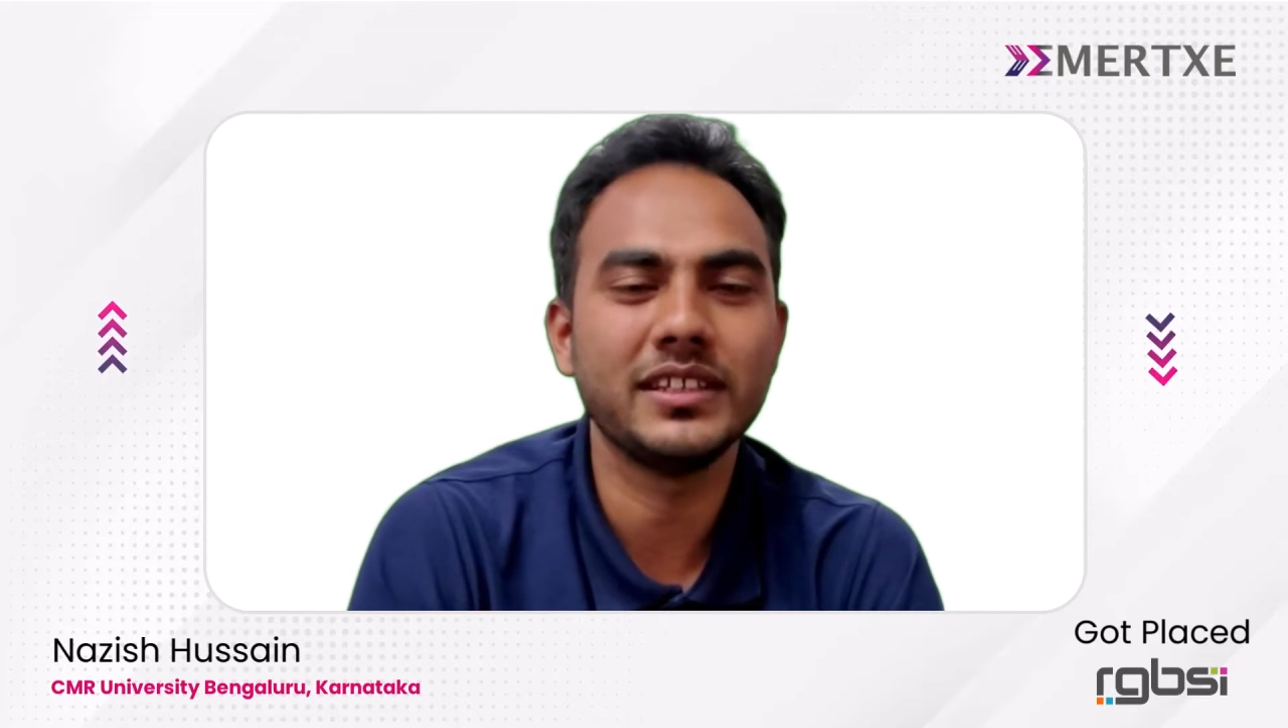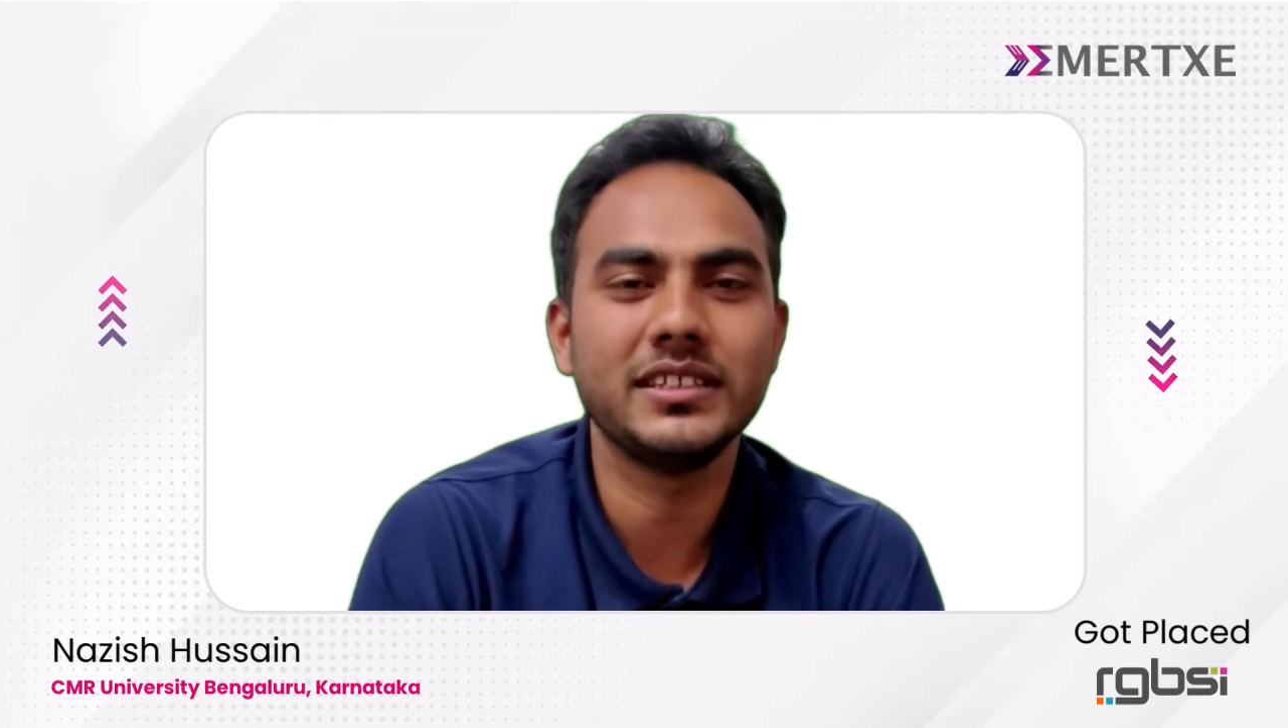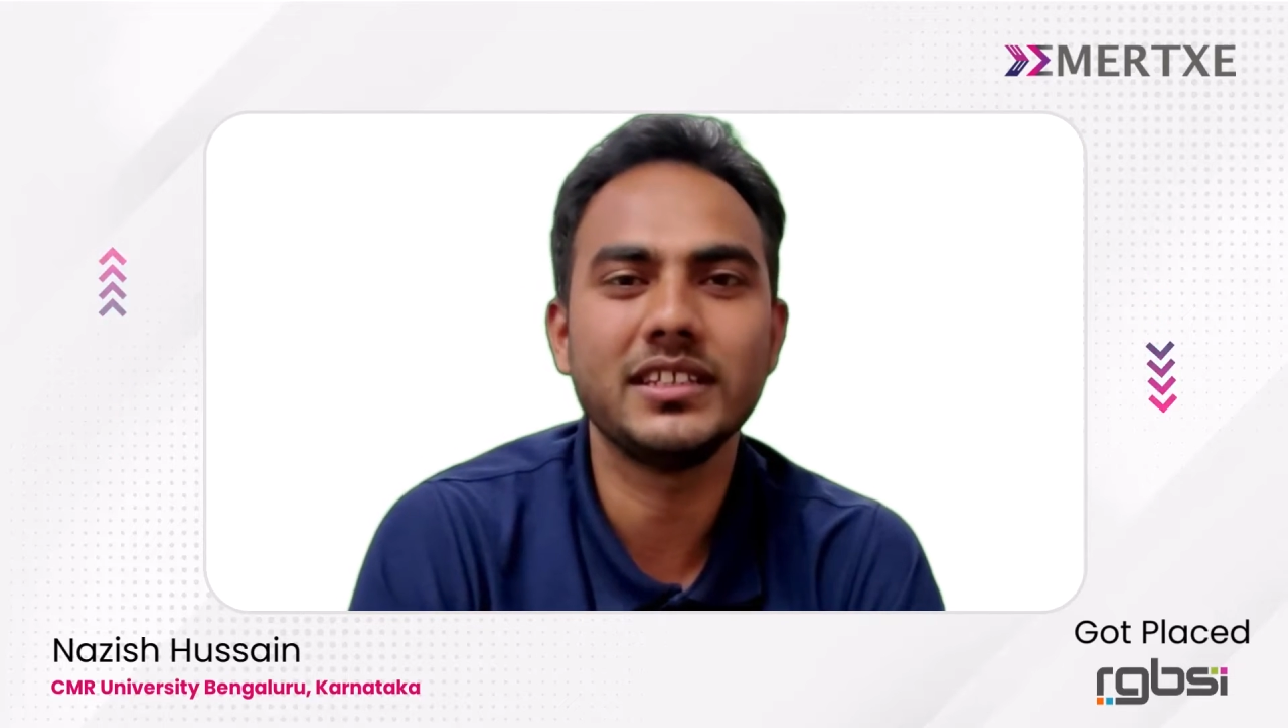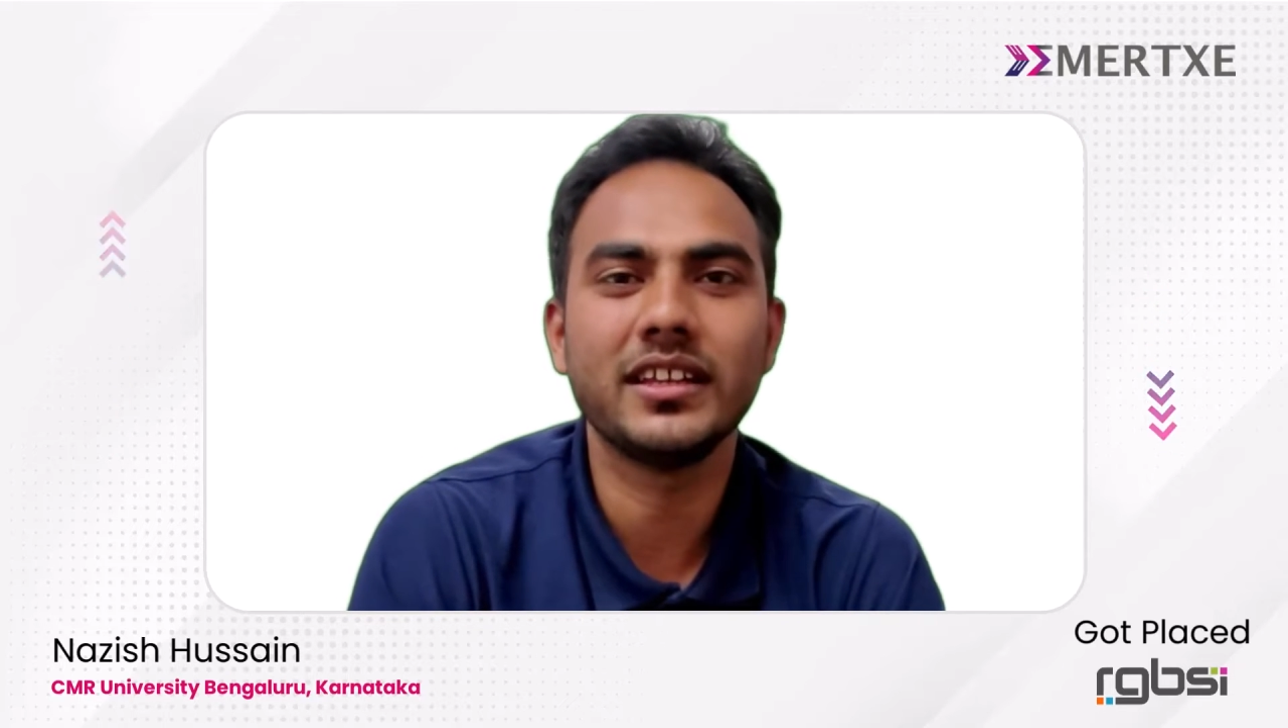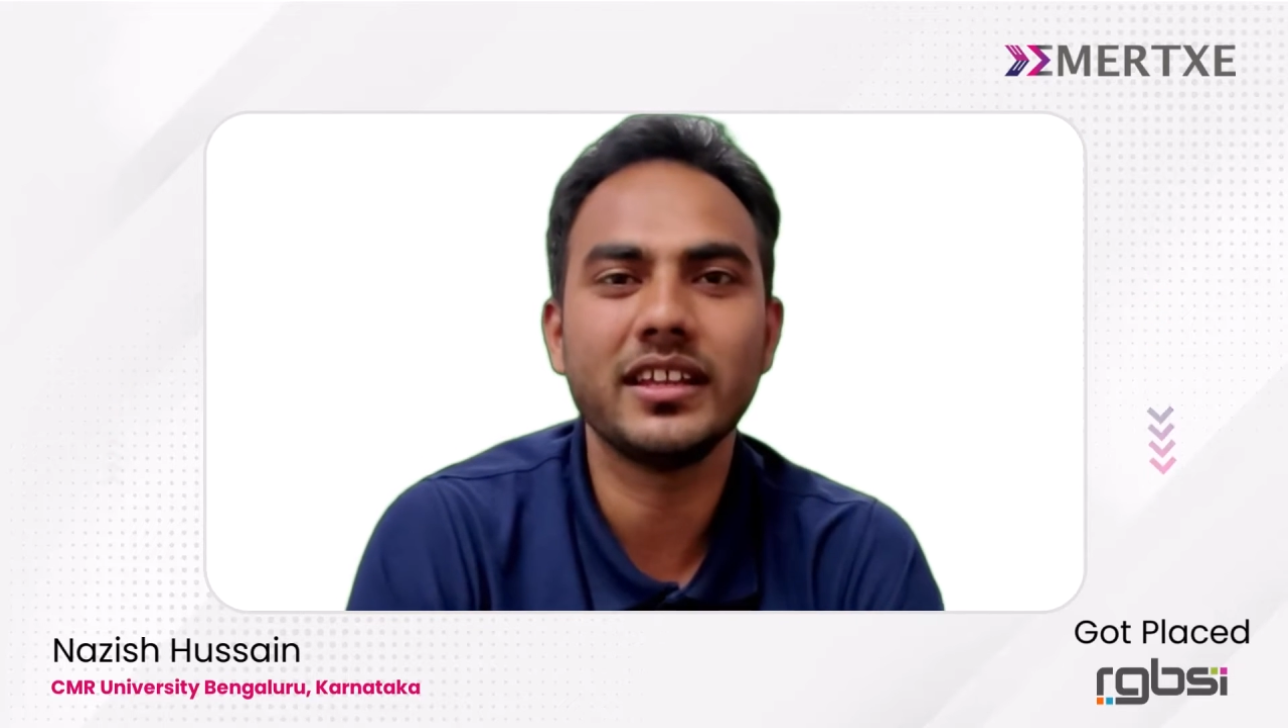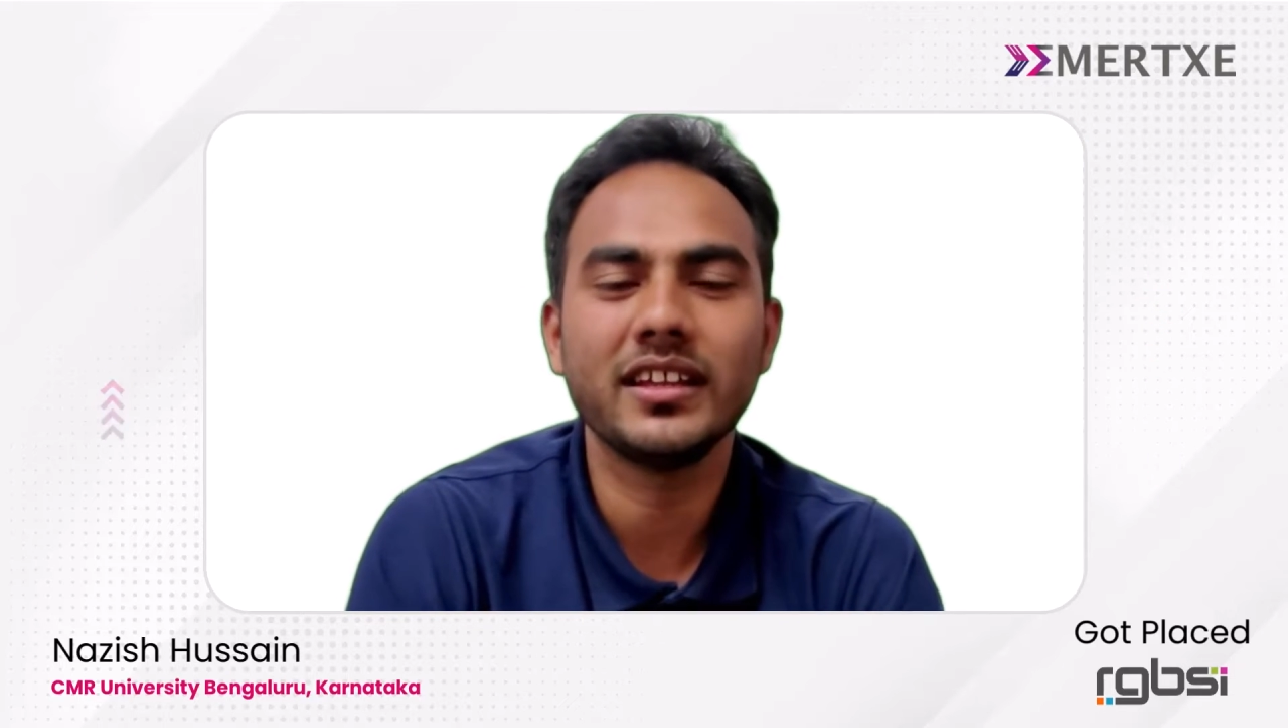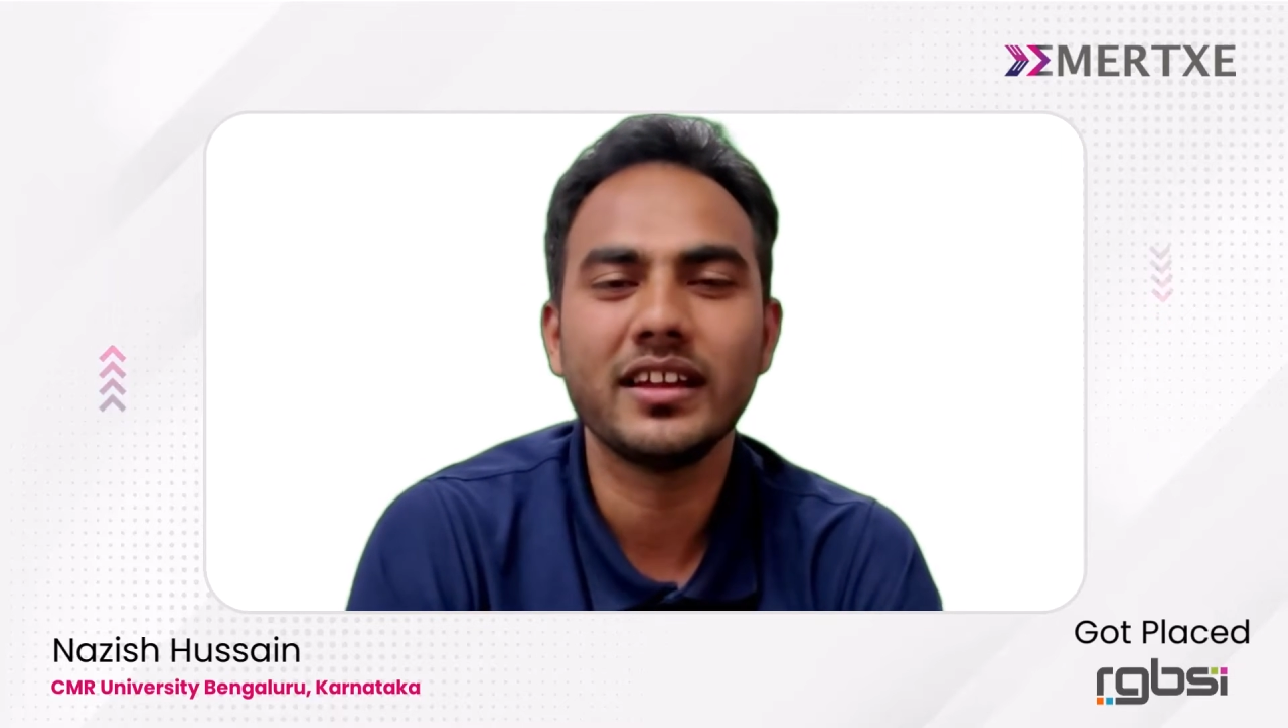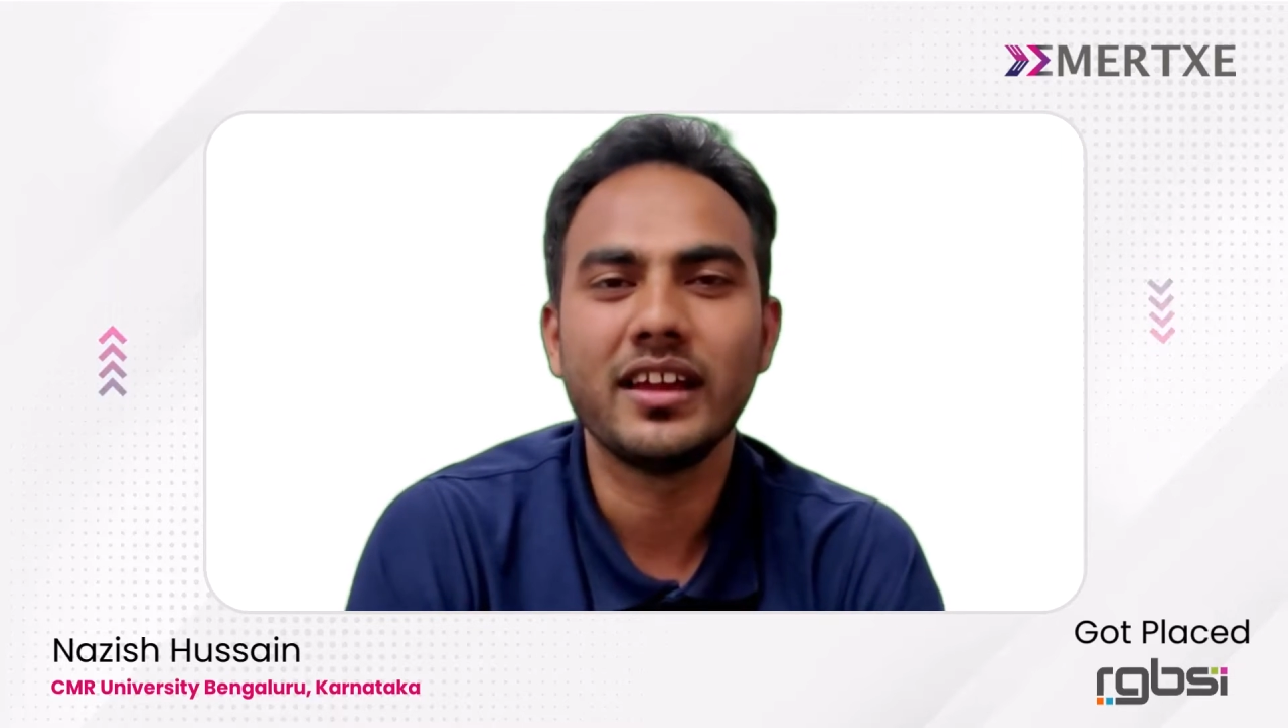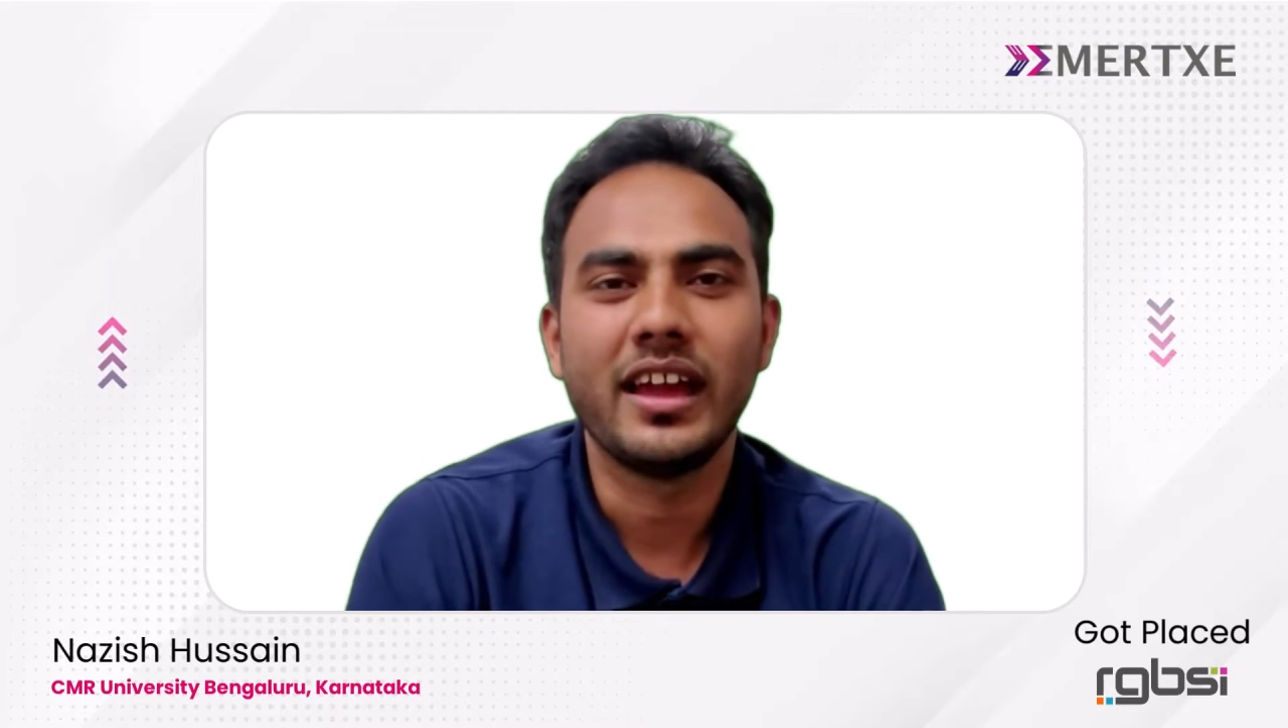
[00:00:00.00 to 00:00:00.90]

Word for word: the engineering